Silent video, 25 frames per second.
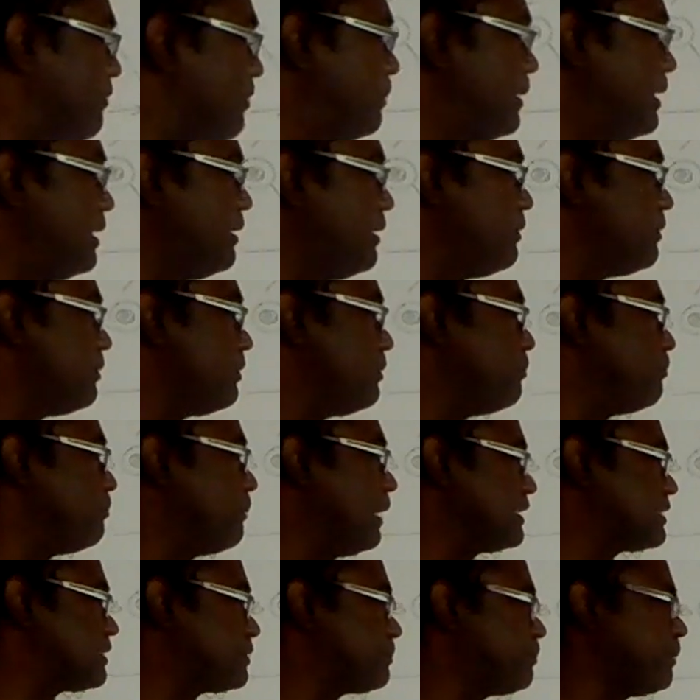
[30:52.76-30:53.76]
be
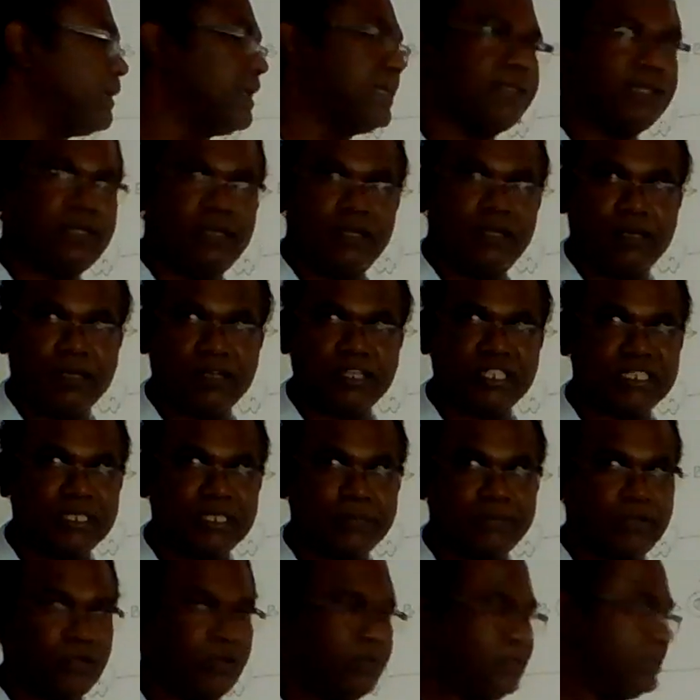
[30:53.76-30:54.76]
matched by a
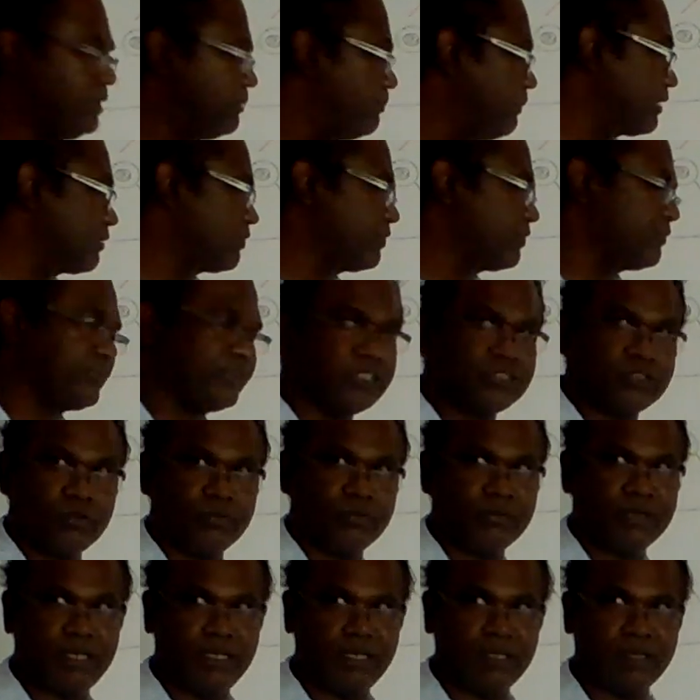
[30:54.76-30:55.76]
receptor on the macrophage
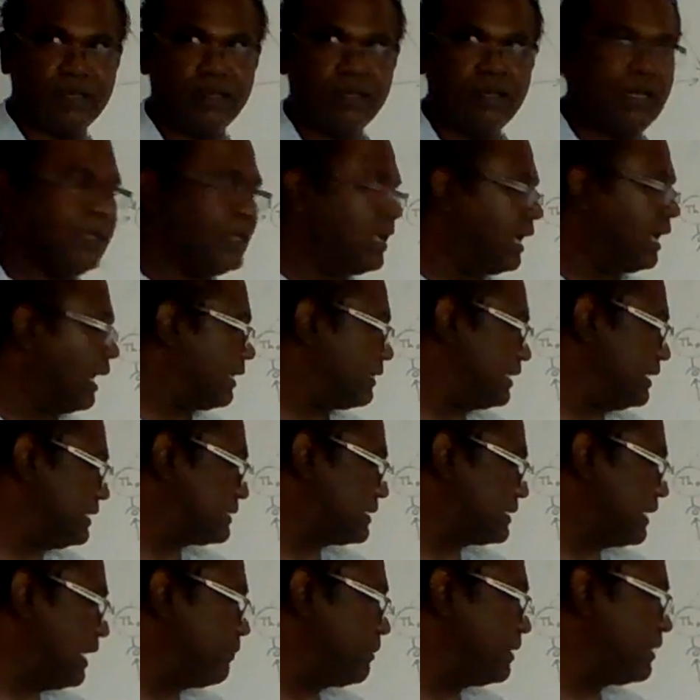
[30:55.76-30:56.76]
over here. And
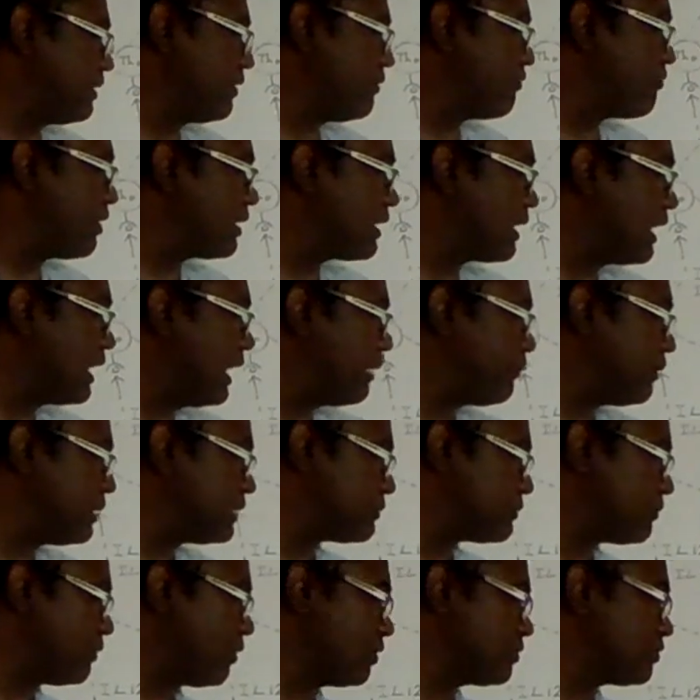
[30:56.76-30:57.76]
these same interferon
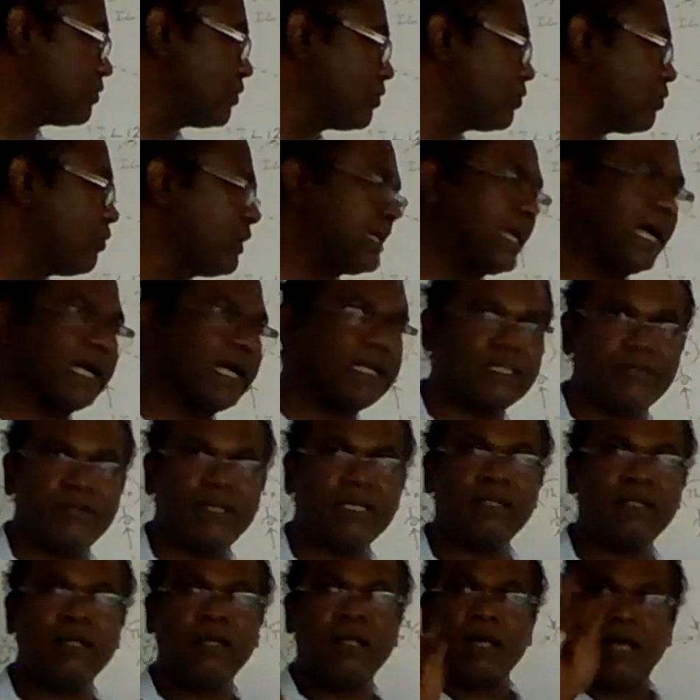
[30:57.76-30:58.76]
gamma will also go and
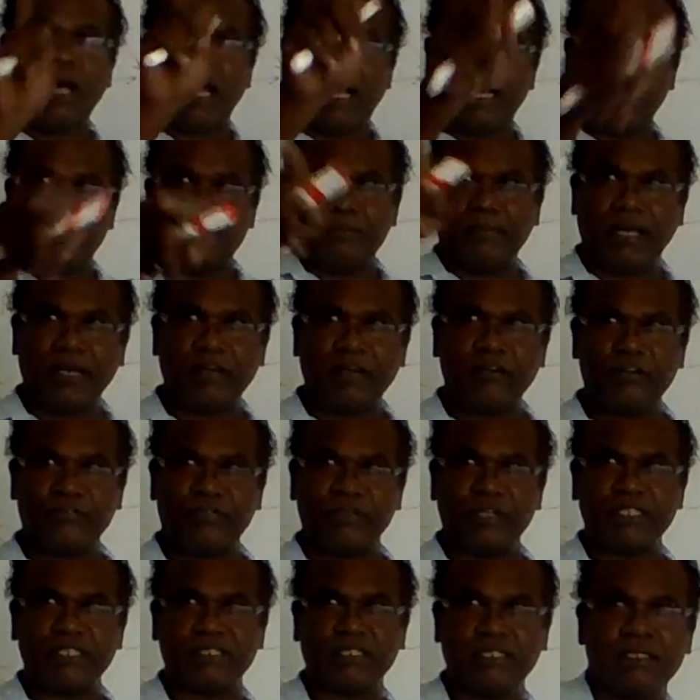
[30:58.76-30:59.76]
activate other
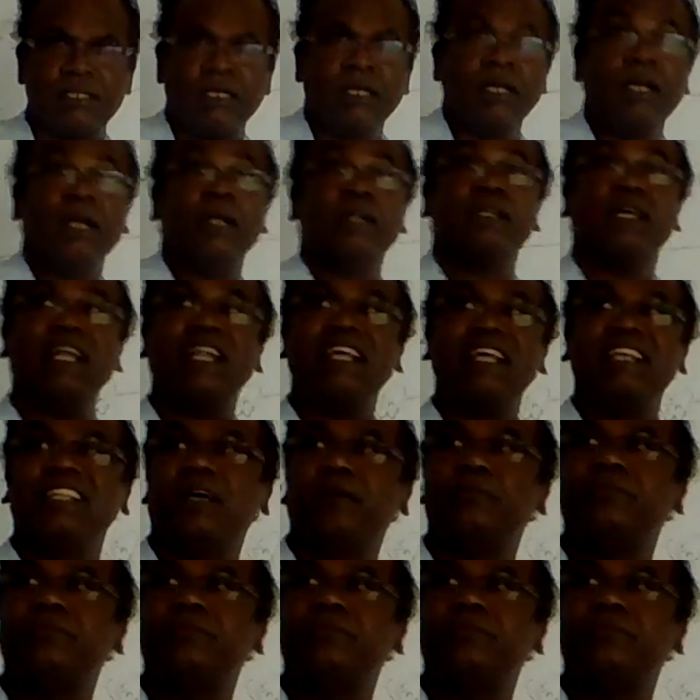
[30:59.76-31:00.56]
macrophages, telling them